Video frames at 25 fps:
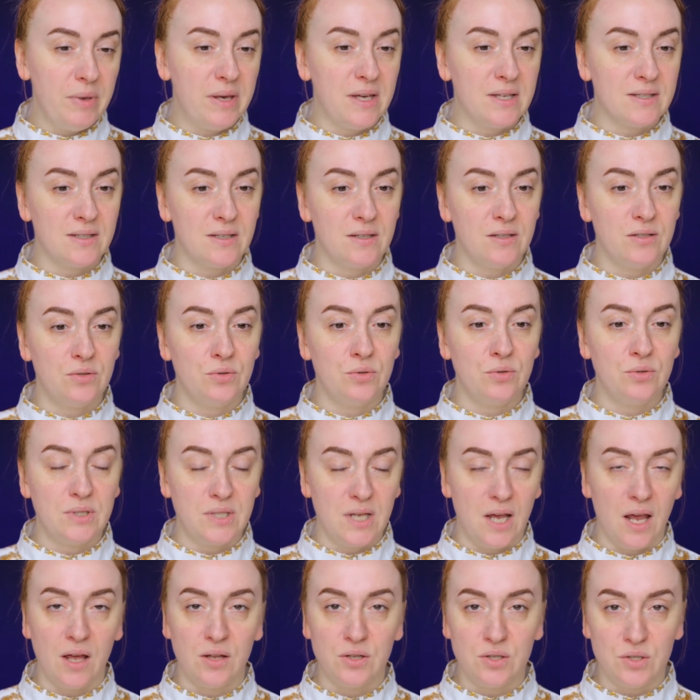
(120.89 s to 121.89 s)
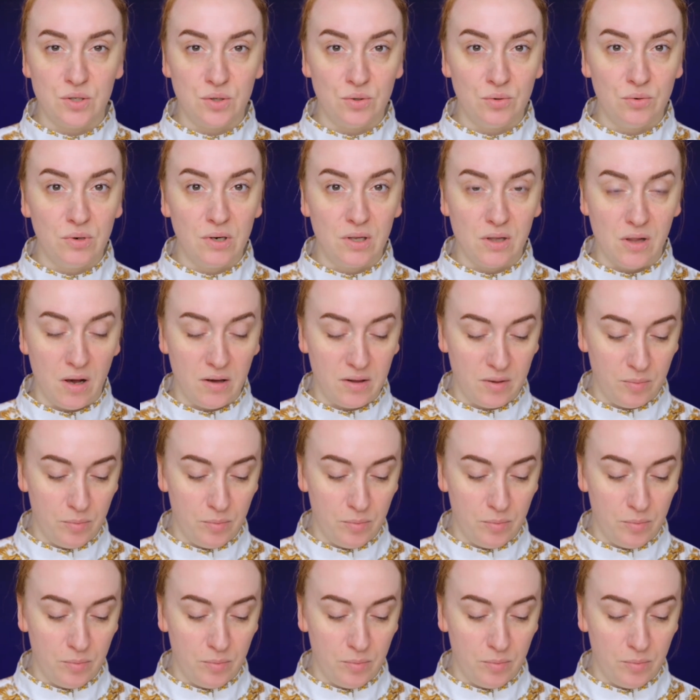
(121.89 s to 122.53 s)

because I do tend to clog the